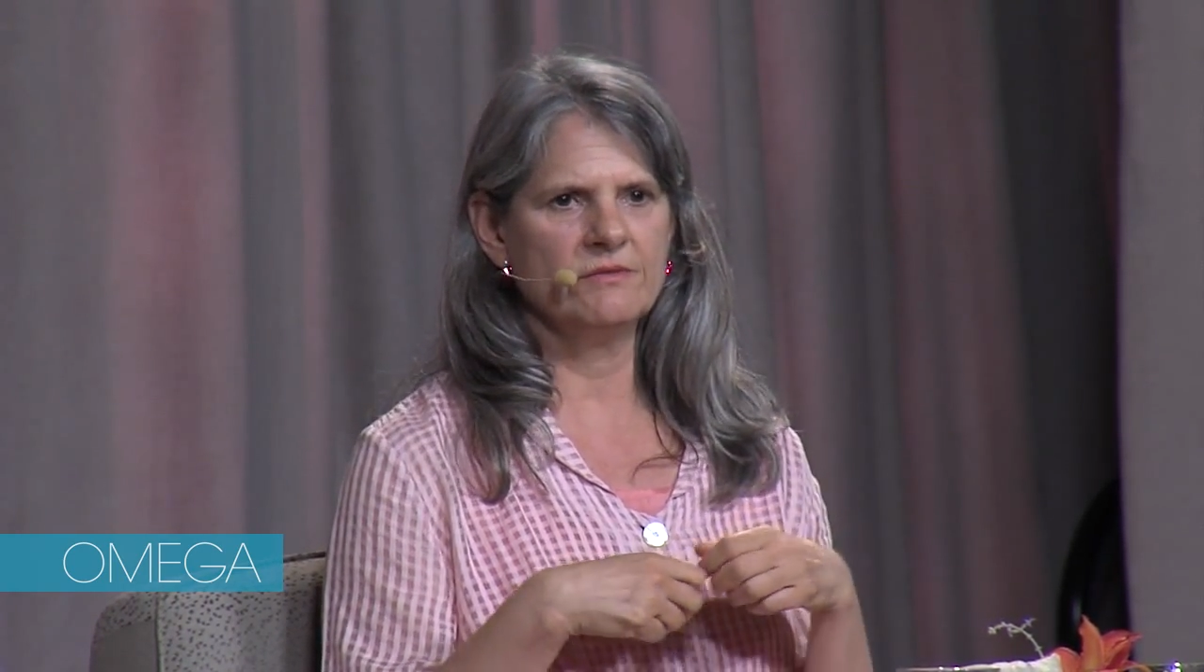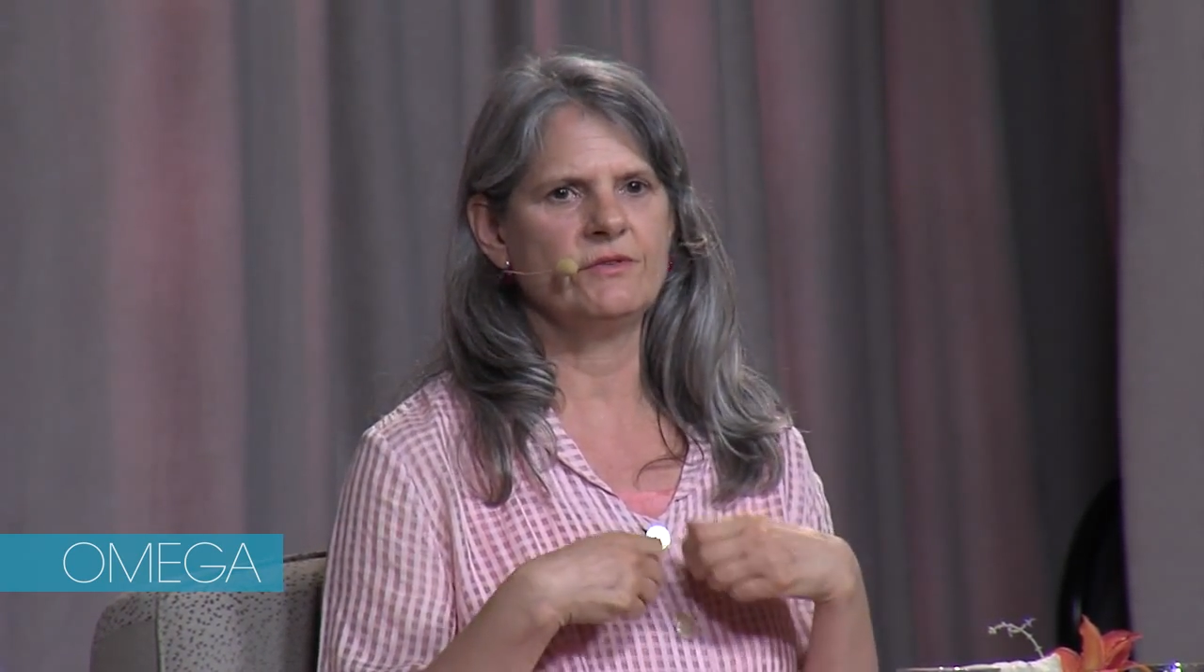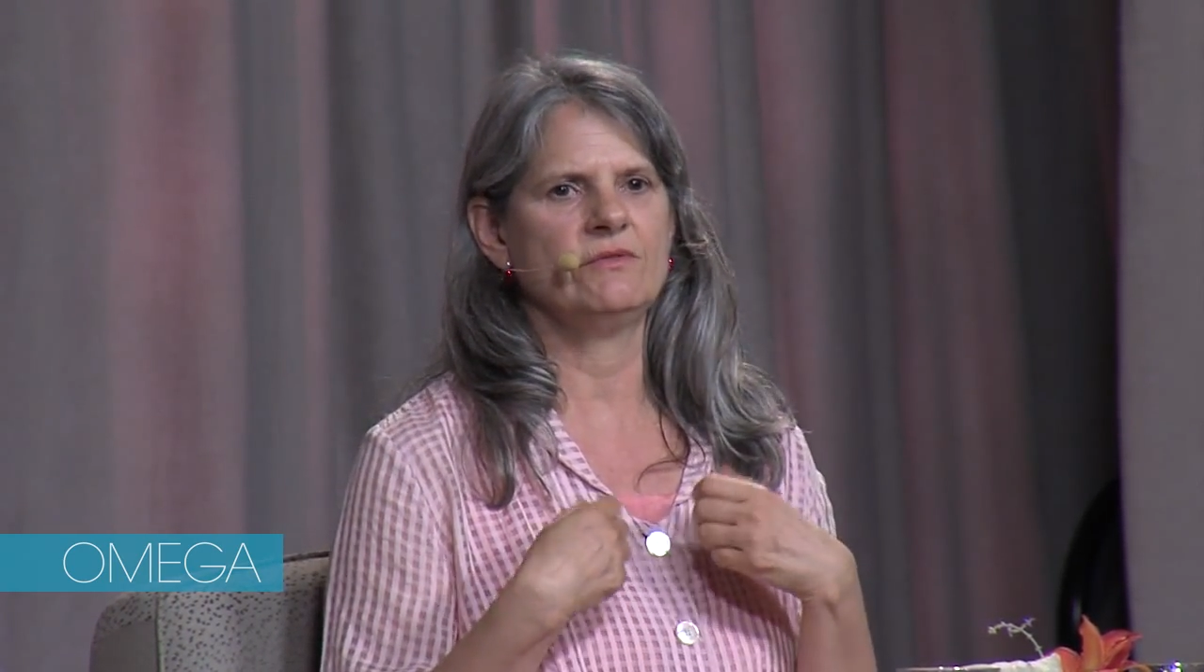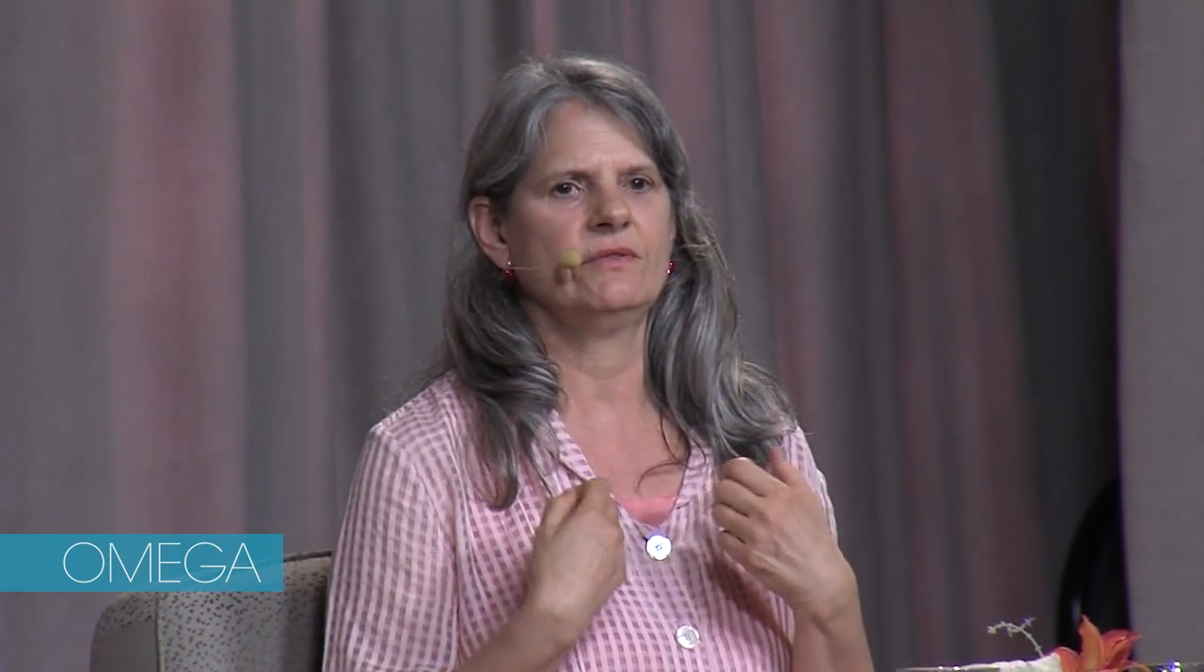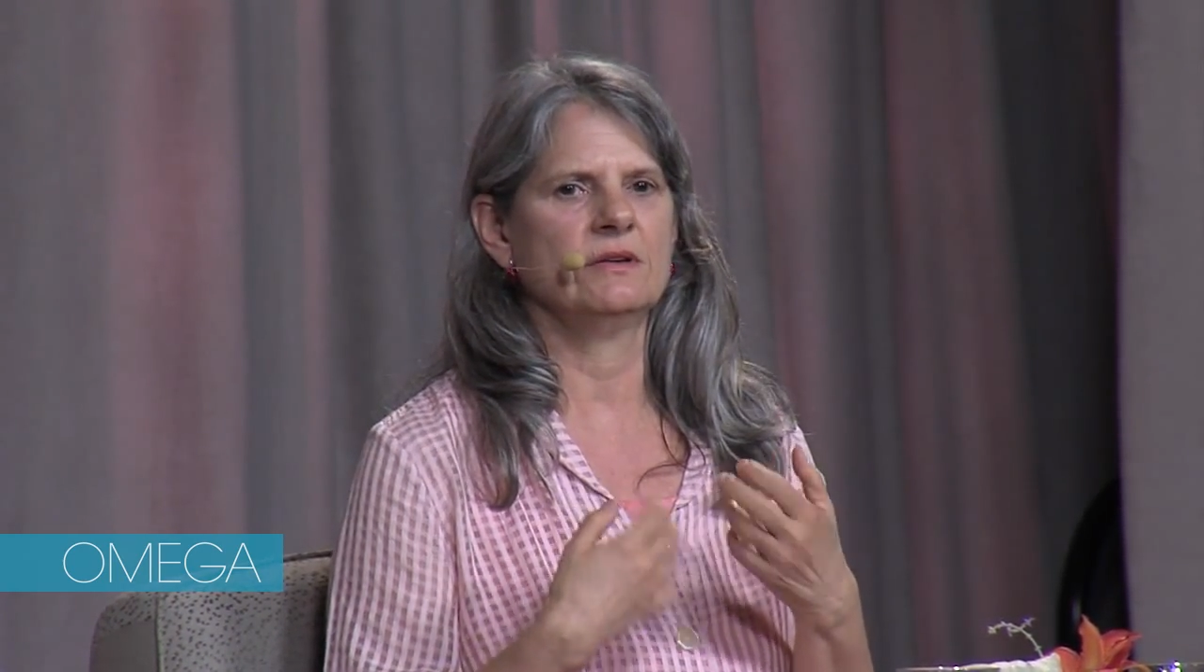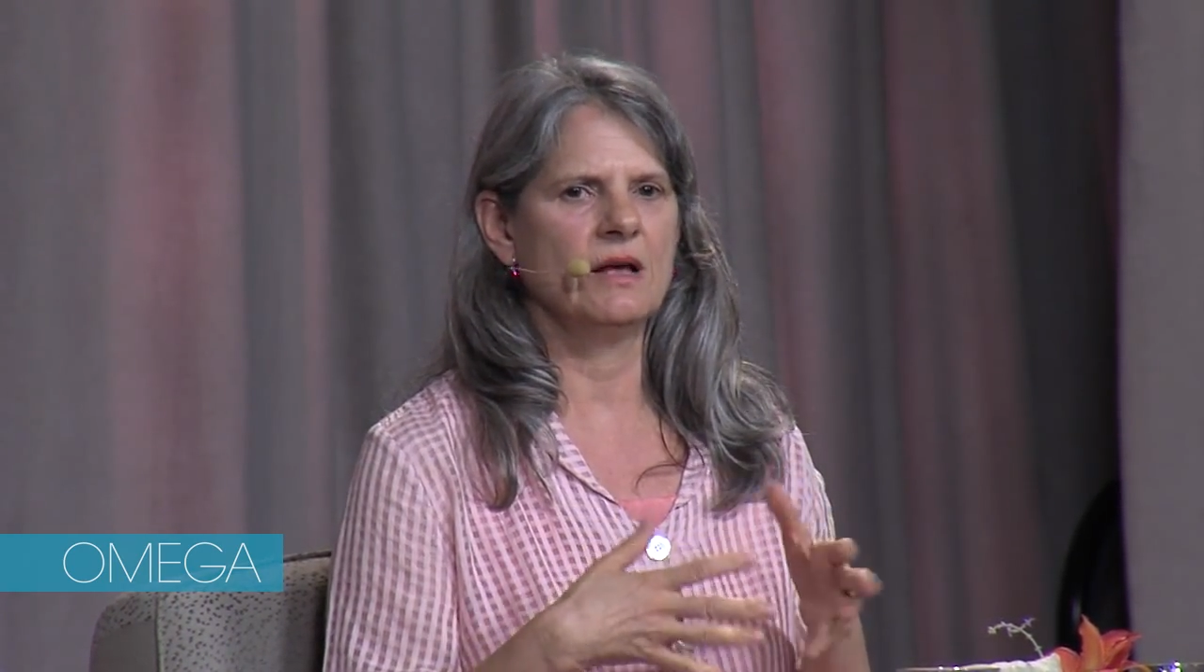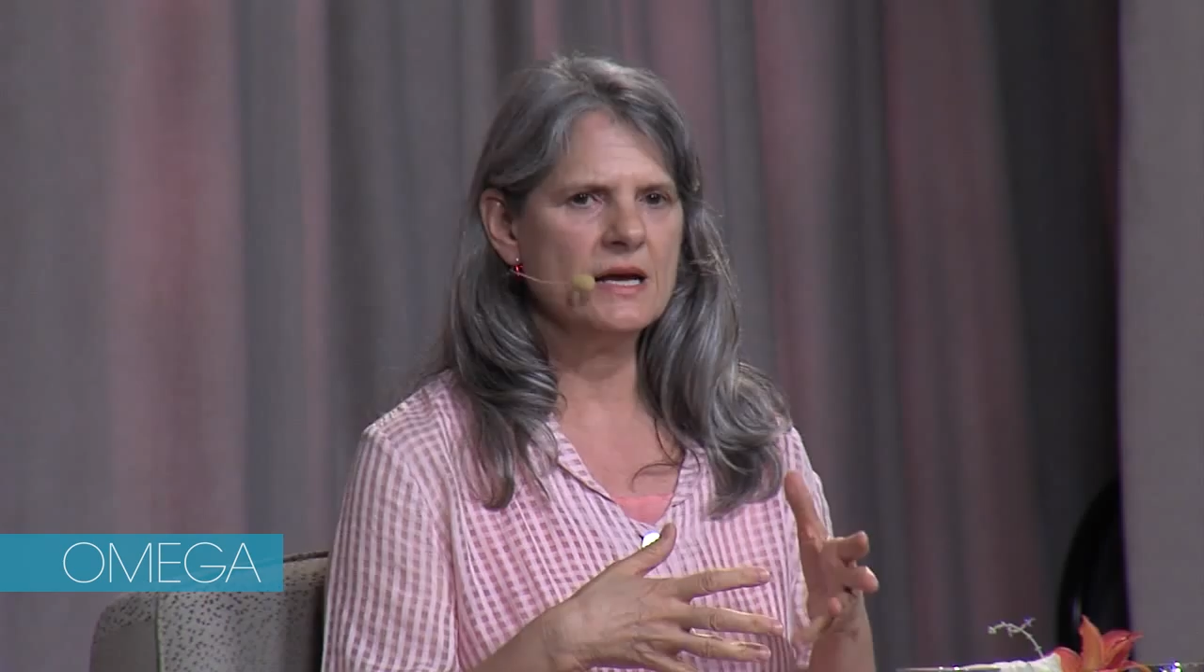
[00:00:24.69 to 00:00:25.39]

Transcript: if you feel